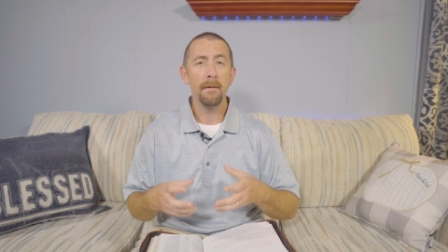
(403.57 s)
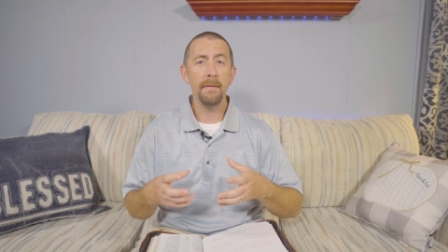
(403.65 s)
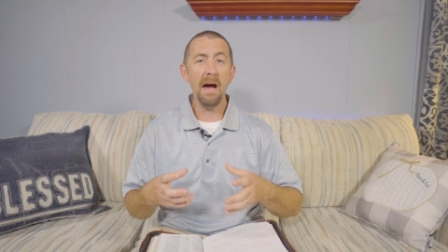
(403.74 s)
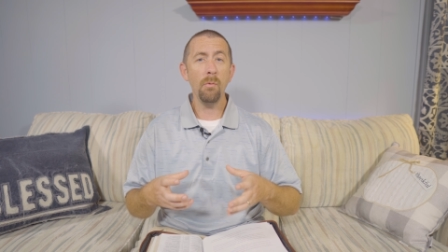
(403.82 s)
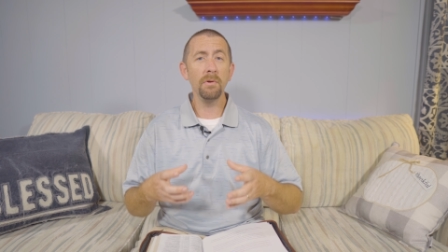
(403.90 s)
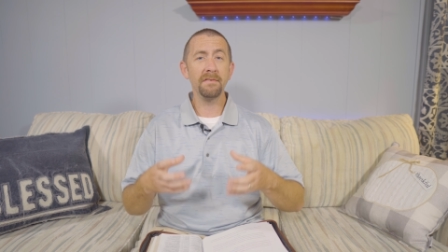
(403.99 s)

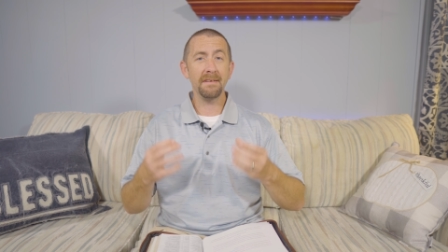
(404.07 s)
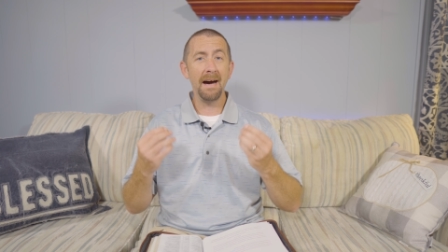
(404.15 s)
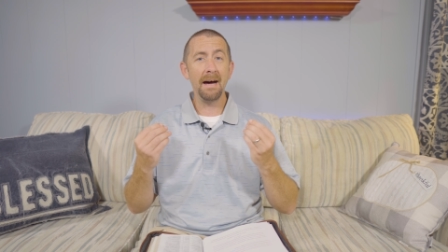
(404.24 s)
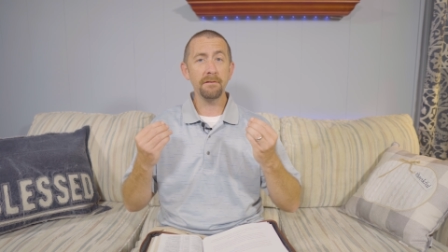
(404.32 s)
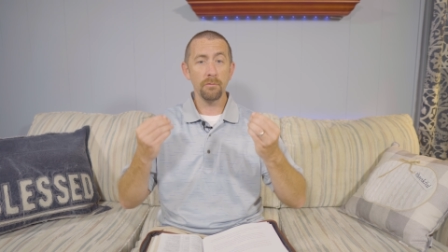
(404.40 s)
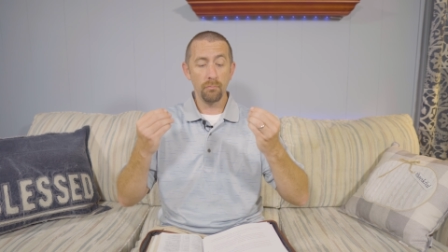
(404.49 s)
That was
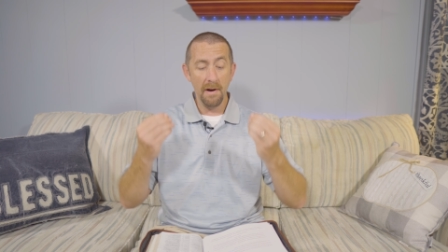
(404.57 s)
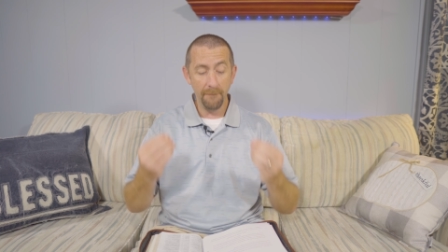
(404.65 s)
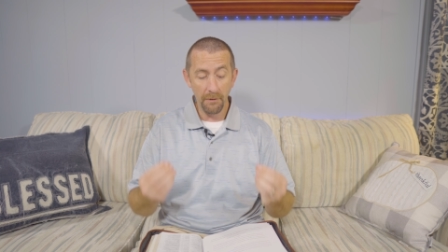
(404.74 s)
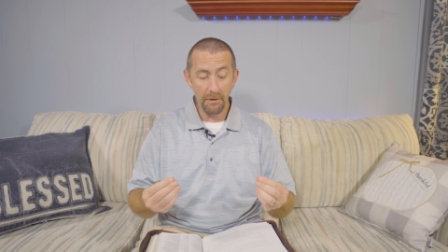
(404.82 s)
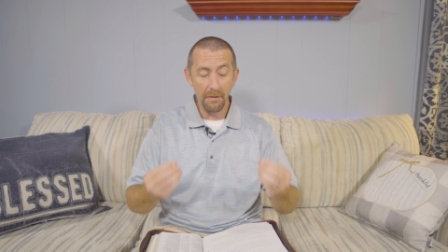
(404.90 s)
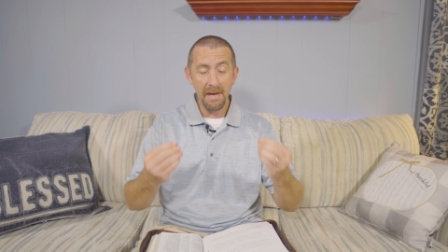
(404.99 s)
God's
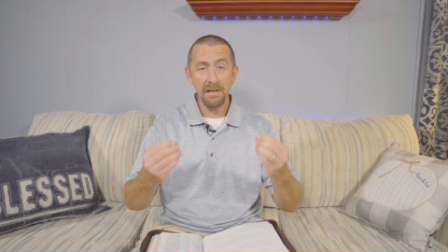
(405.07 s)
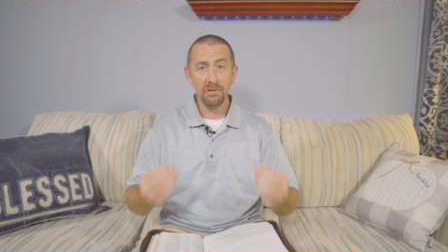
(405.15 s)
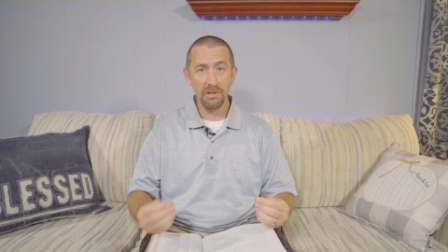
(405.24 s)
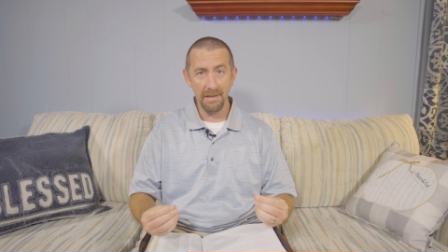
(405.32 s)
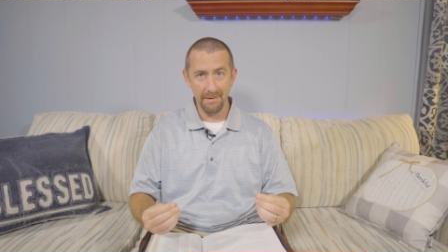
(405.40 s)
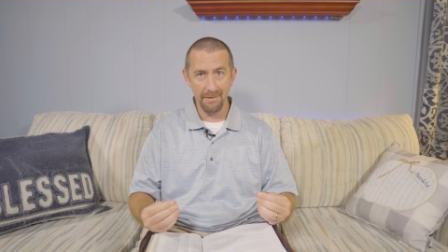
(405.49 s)

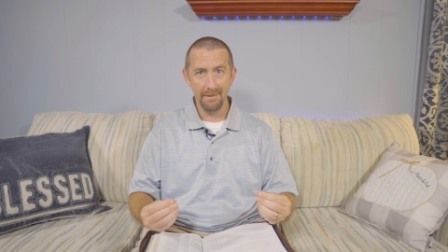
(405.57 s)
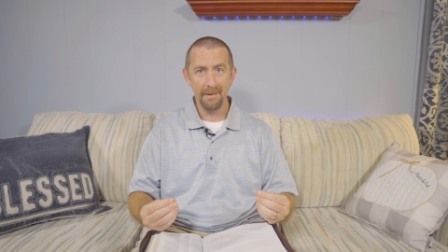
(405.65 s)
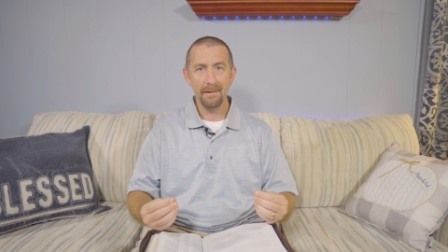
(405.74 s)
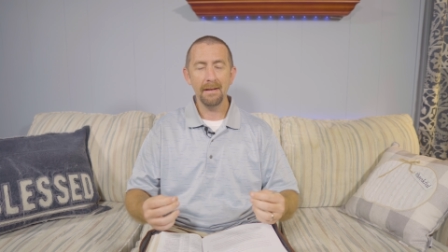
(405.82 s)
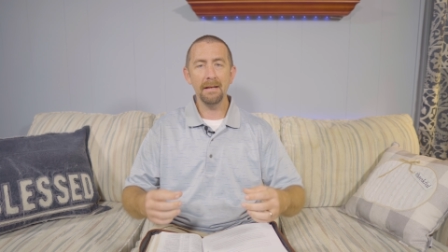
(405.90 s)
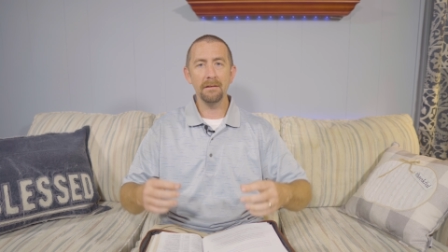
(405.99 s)
revelation,
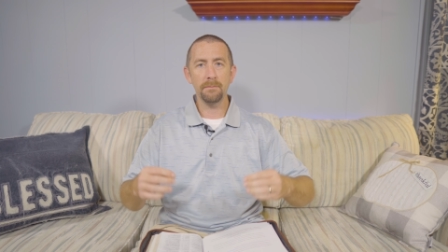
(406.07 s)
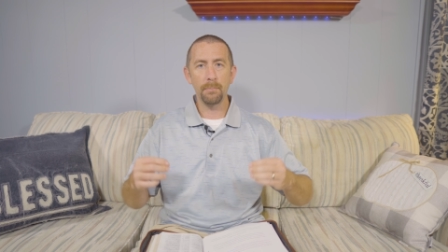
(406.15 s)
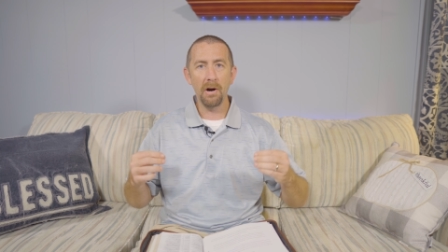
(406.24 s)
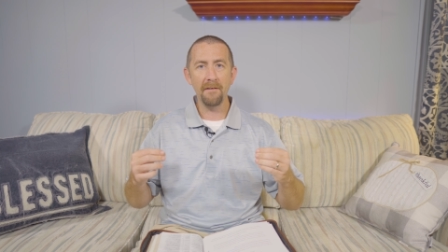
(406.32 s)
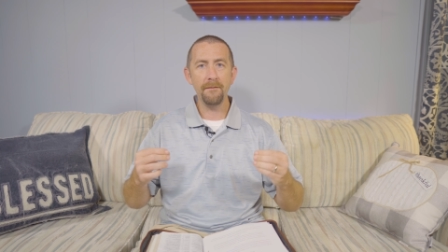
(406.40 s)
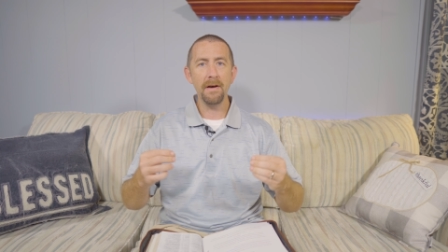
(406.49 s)
His
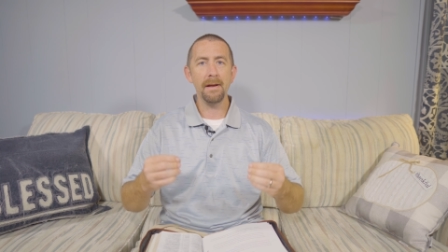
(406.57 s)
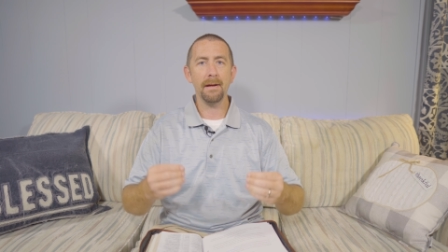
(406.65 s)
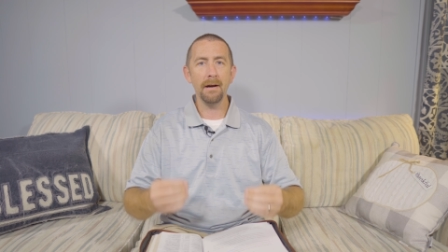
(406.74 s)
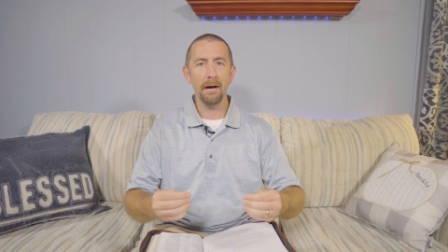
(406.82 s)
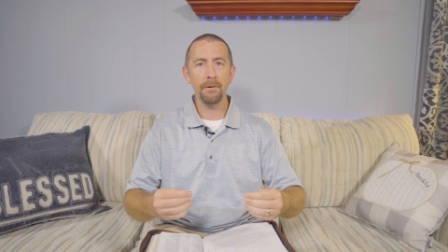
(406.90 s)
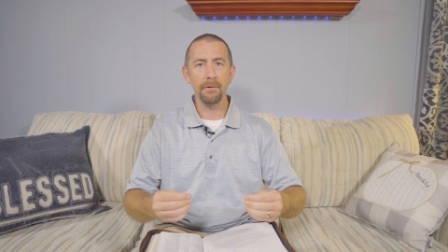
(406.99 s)

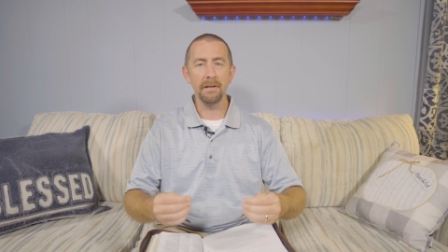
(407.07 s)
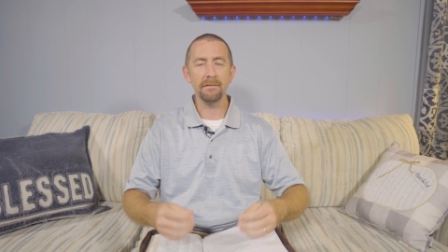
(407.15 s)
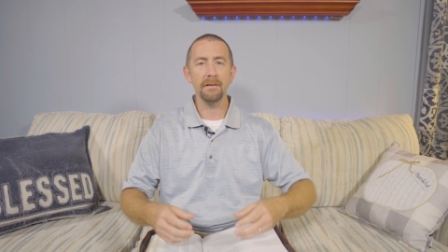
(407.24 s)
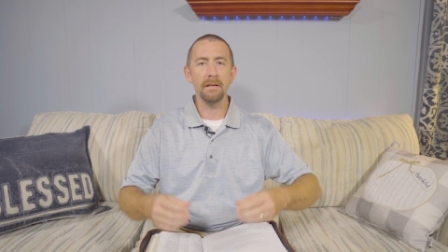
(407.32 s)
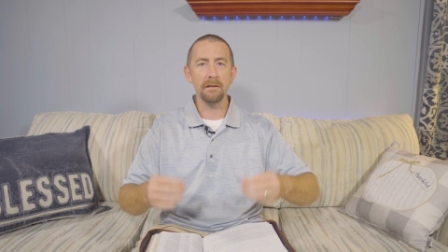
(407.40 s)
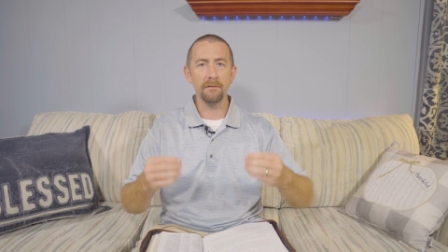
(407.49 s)
prophetic
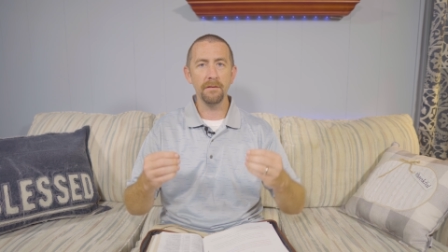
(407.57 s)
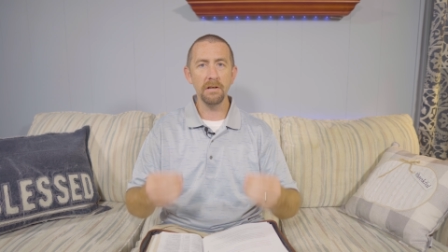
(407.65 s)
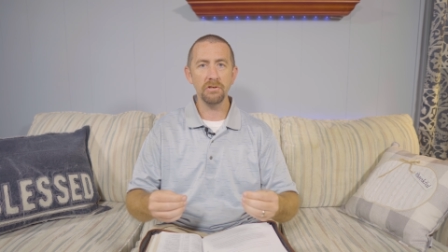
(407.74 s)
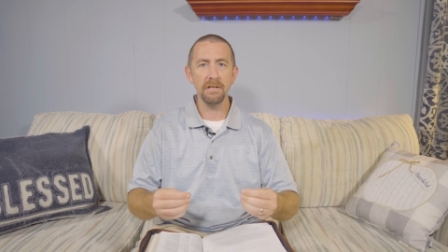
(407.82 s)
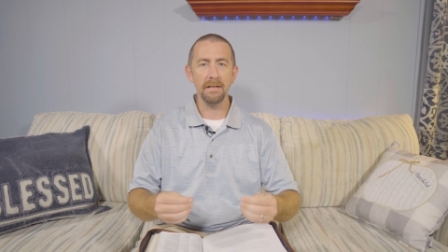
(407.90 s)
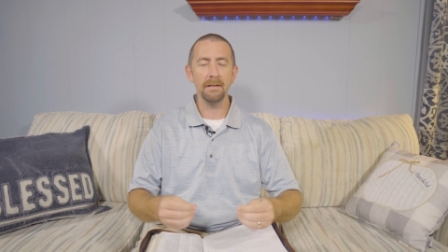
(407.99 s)
utterance and His
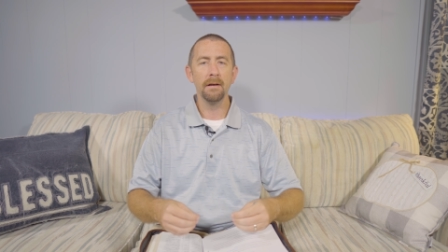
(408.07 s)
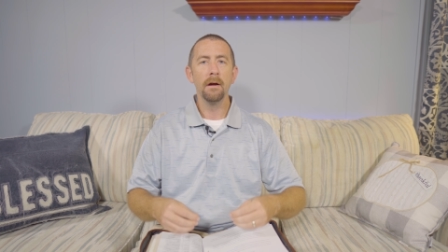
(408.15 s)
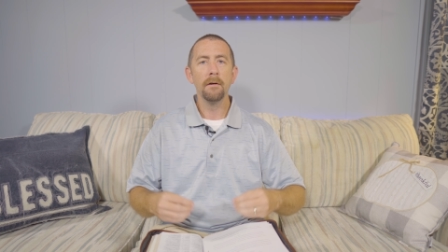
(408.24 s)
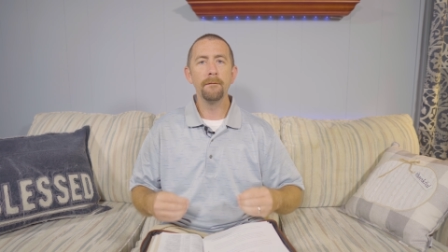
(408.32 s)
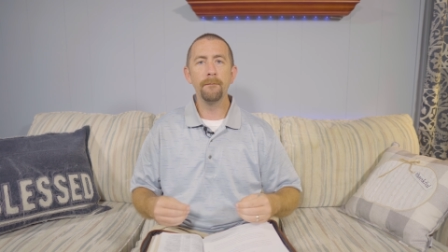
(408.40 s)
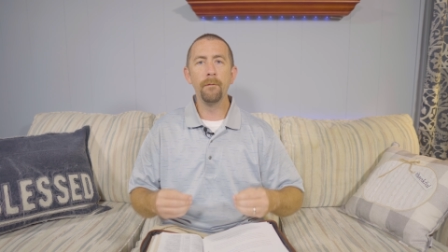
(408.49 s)
vision
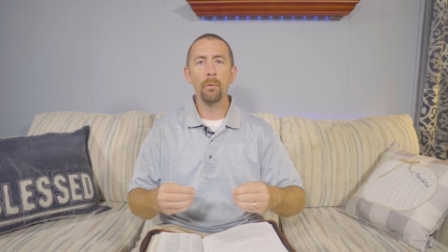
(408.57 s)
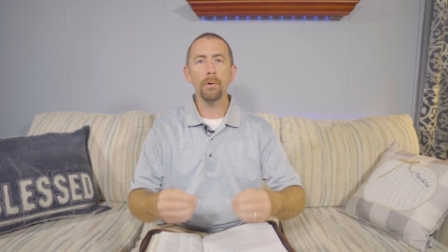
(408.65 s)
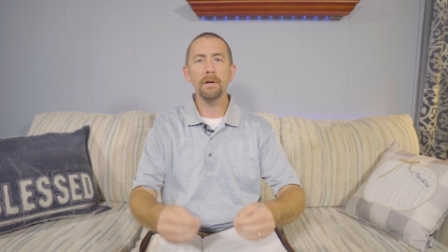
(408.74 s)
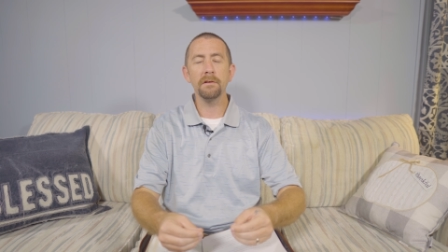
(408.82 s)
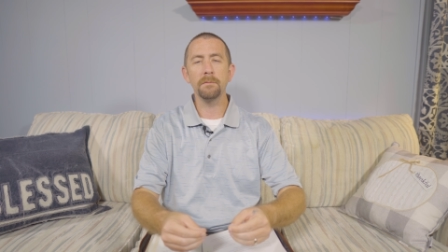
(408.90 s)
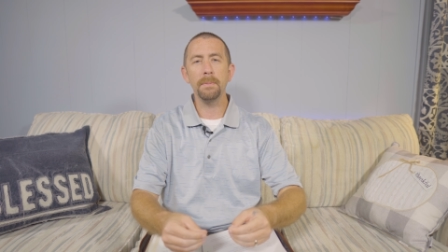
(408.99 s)

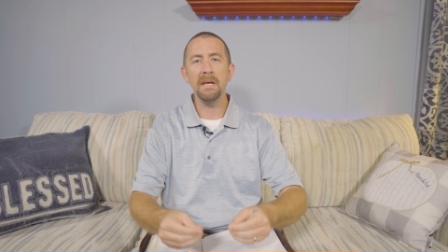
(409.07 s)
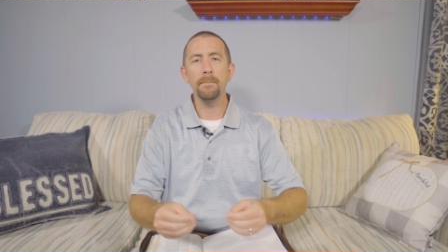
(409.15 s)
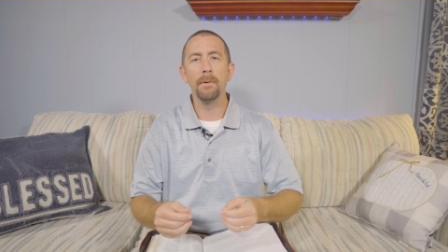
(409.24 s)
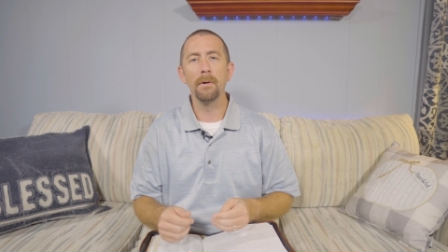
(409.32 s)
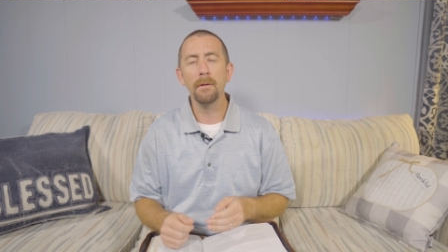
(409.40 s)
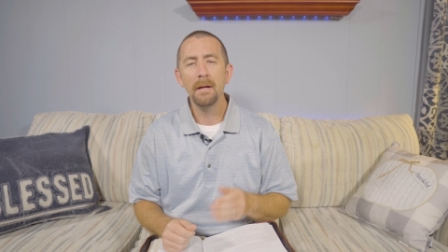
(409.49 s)
for His
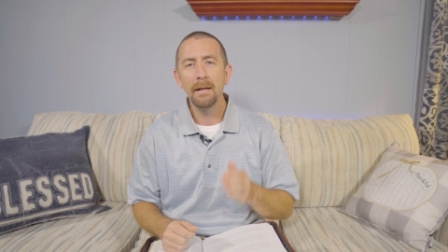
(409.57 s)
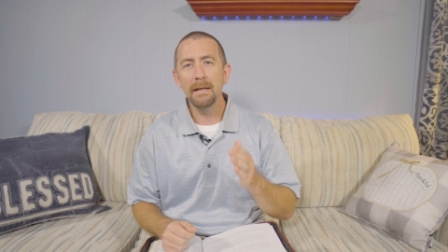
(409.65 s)
people.